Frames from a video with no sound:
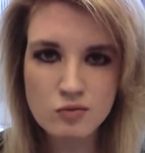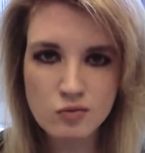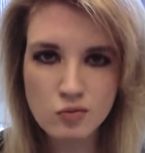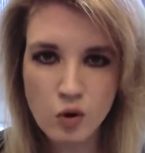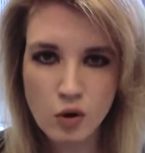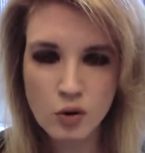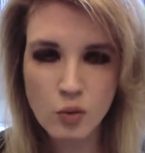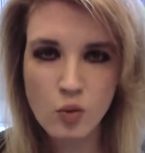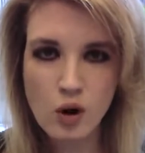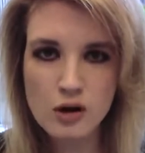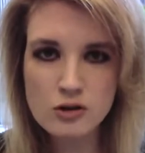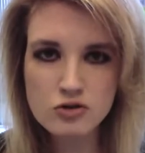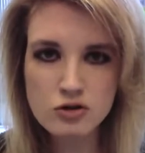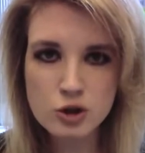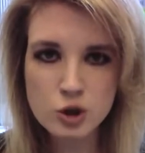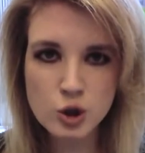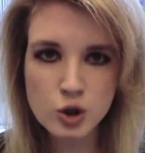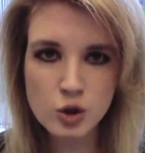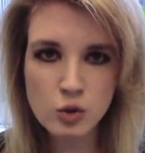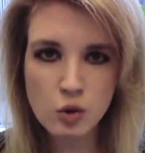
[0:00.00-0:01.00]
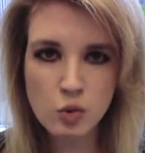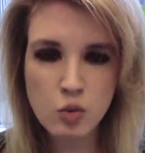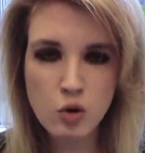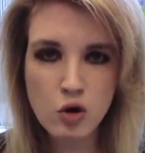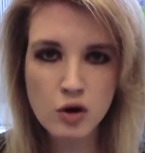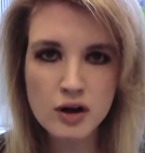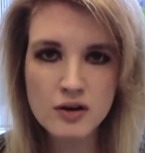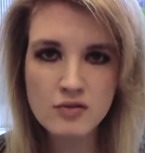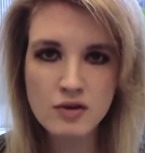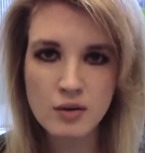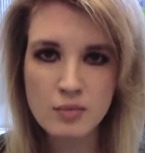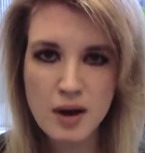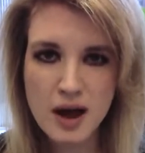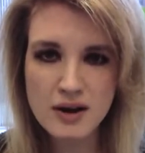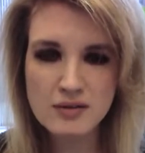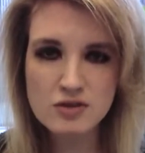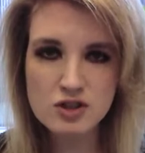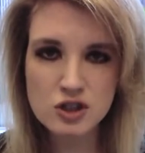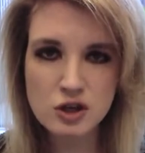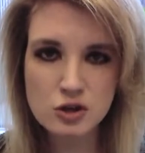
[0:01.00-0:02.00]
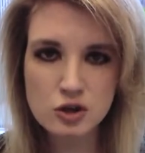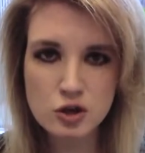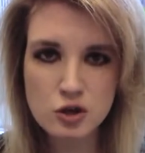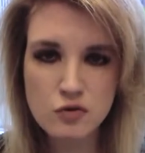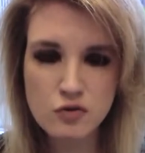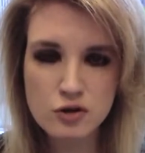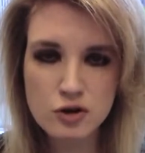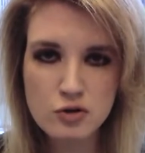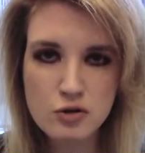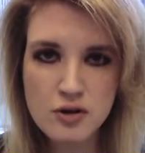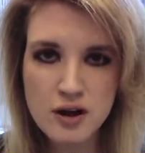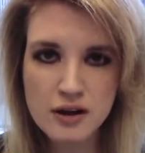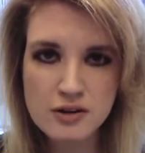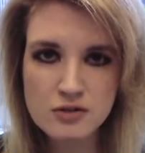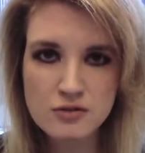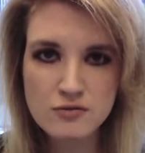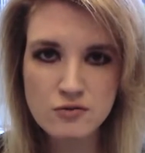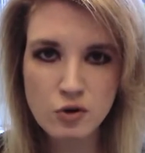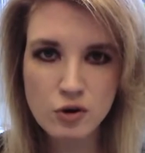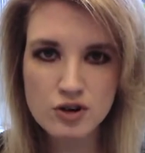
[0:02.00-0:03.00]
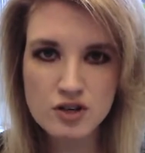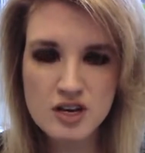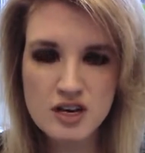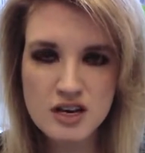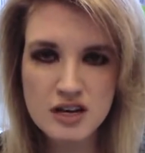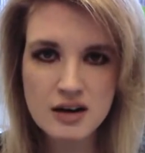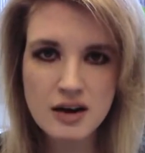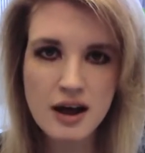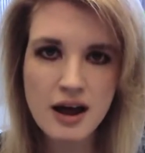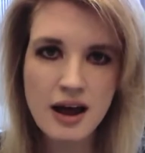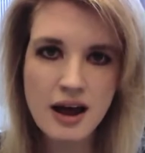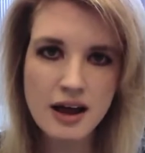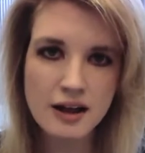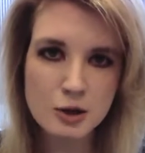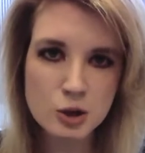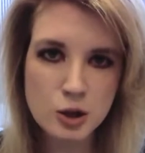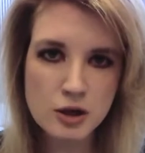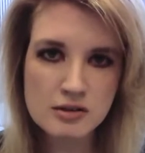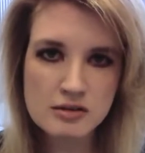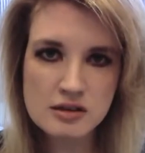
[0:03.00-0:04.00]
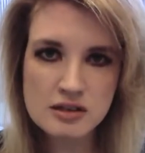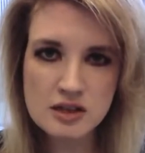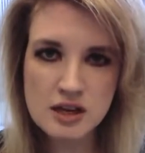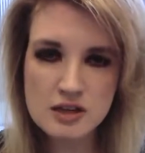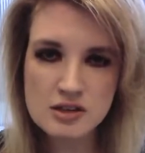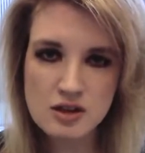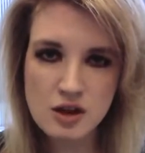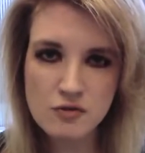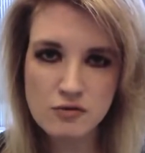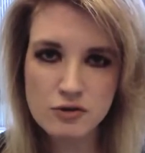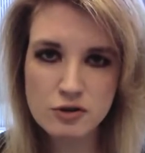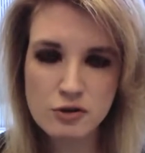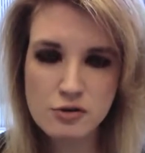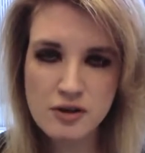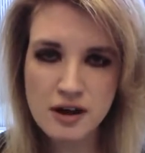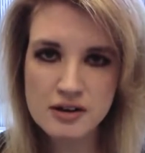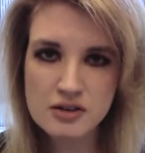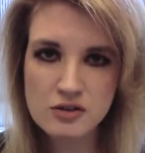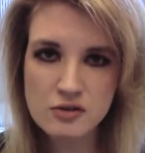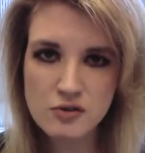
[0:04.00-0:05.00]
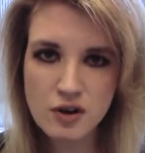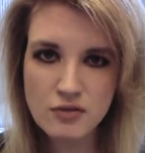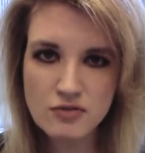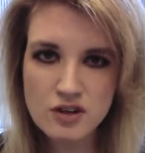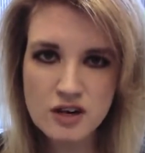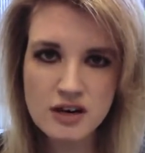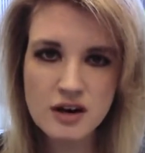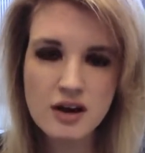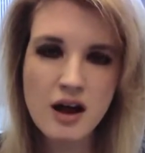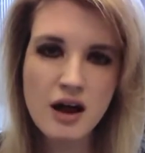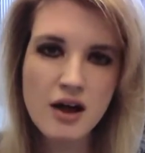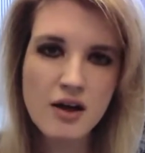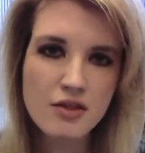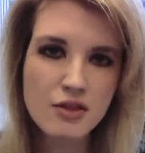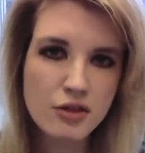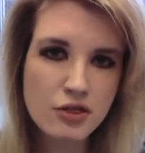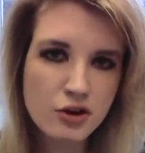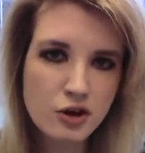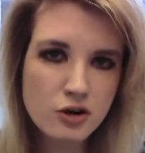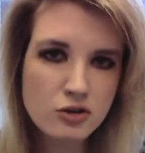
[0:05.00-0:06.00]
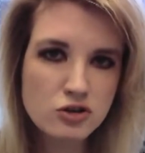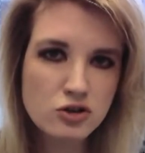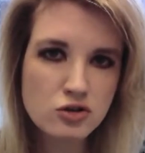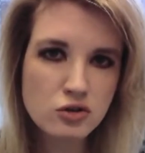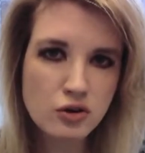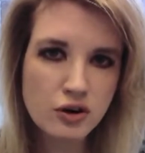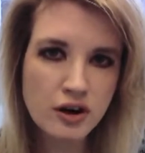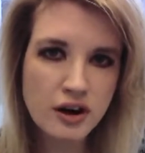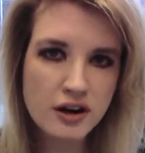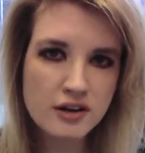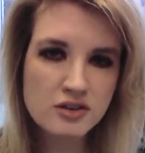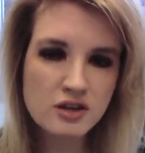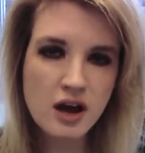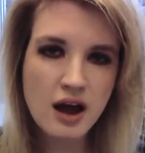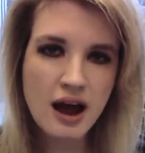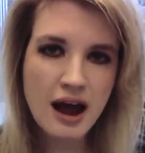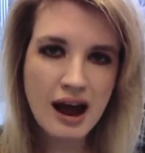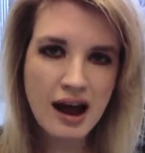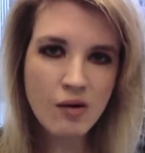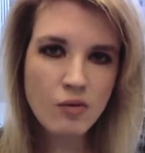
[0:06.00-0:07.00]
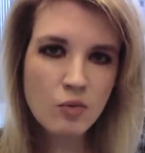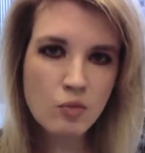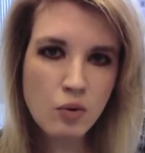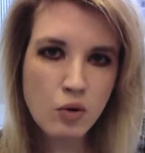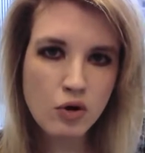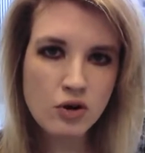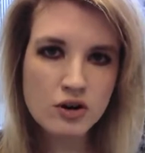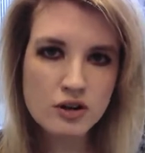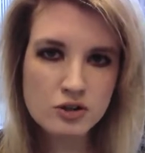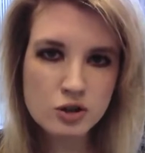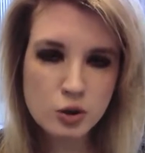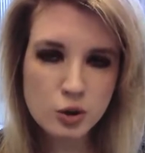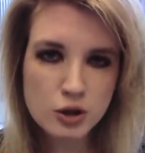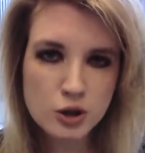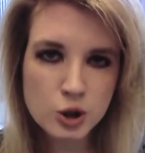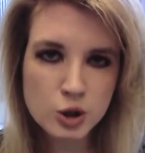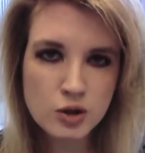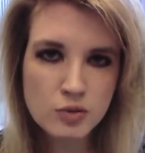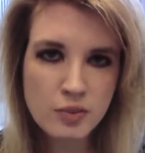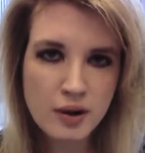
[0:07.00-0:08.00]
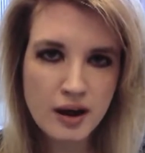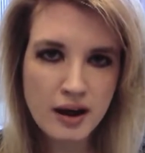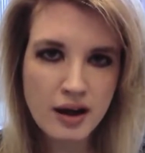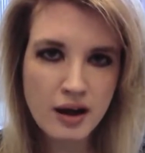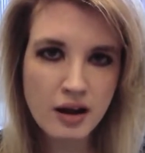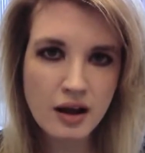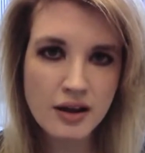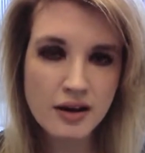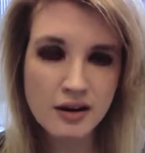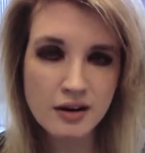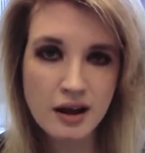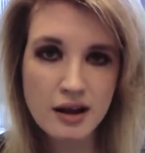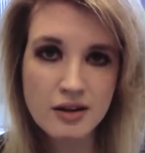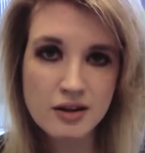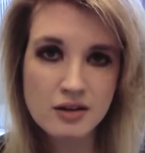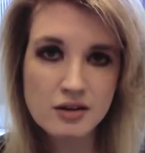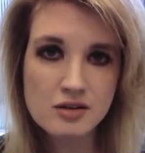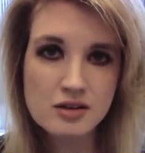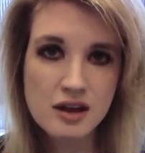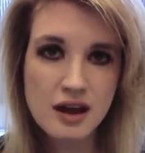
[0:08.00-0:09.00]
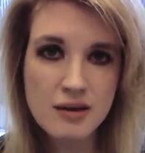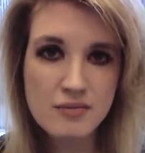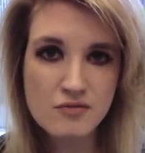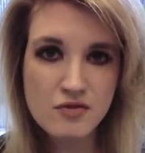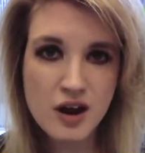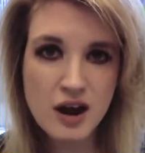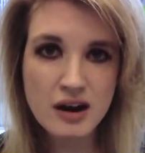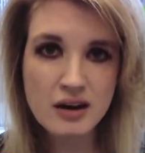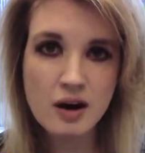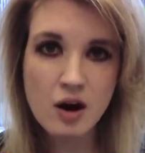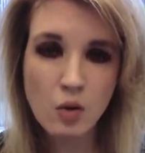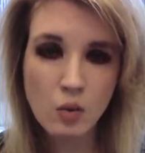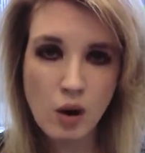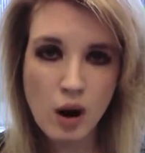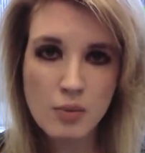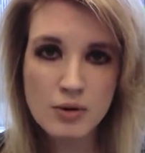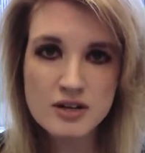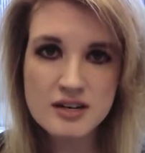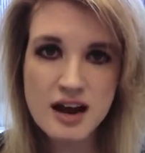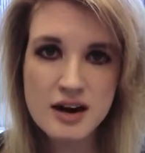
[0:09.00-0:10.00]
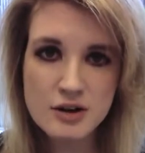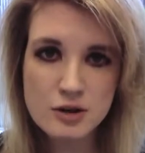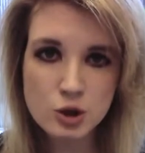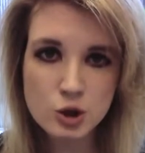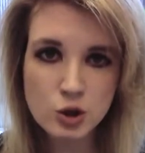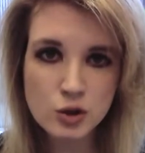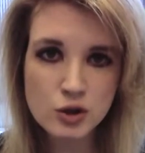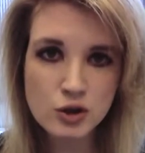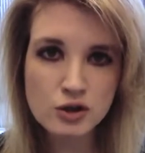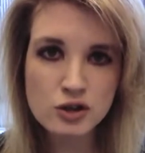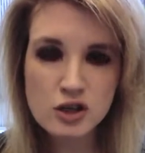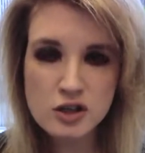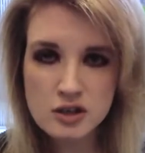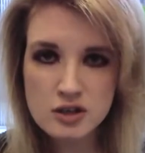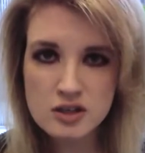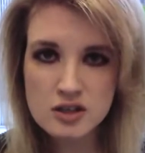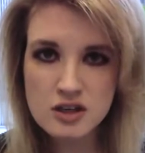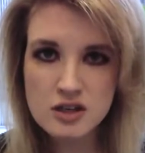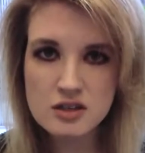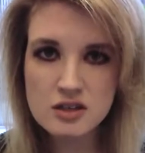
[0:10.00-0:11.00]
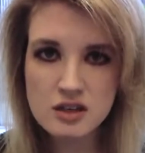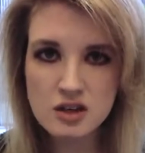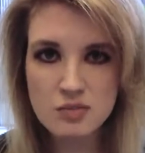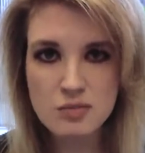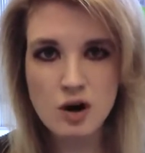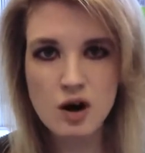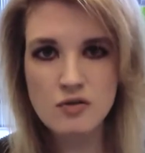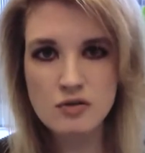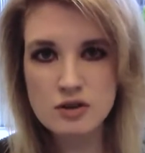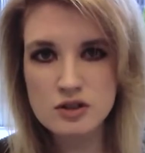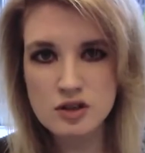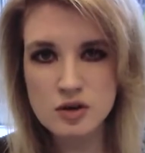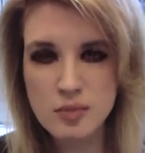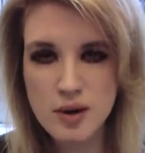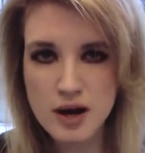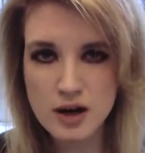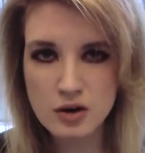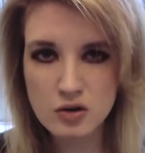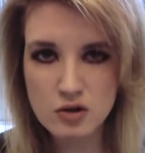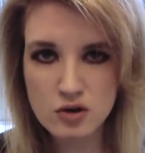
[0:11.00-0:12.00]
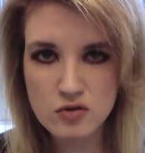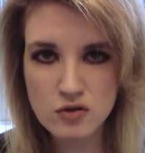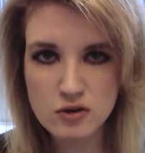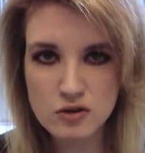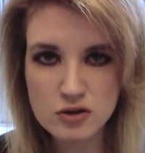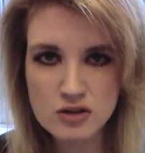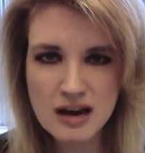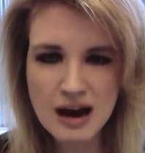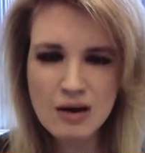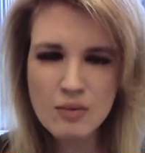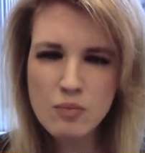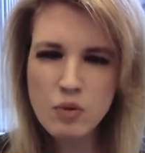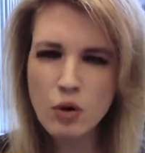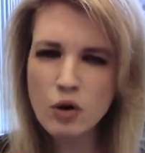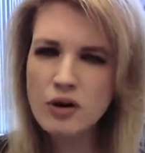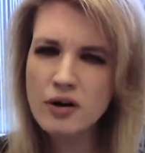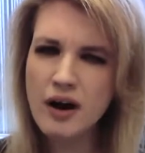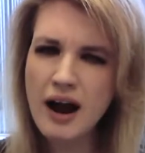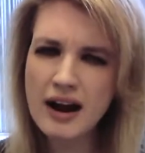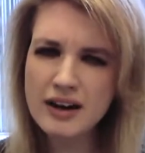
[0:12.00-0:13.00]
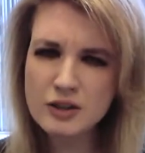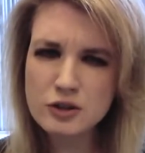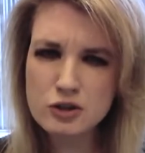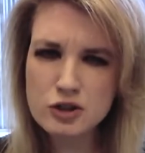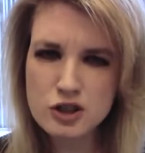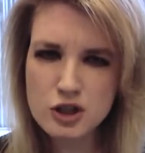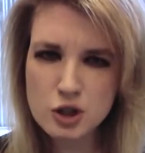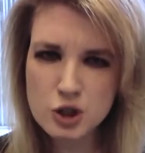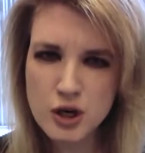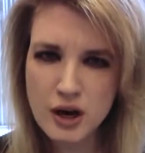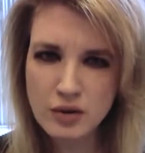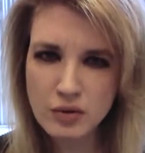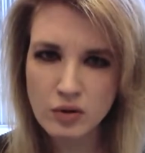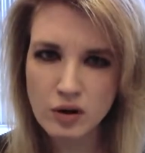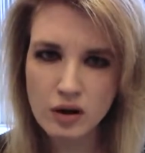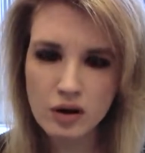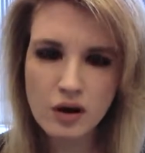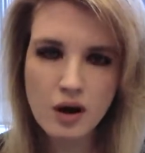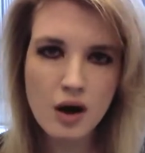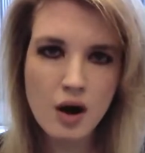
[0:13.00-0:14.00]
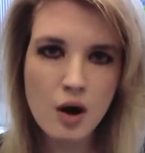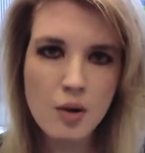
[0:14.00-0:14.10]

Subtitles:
Wall Street Journal reporting Man of Steel 2 for 2014 and Justice League still for 2015. The third story is how important is Christian Bale and in the same vein, Robert Downey Jr. to these DC and Marvel cinematic universes? How important are actors in general?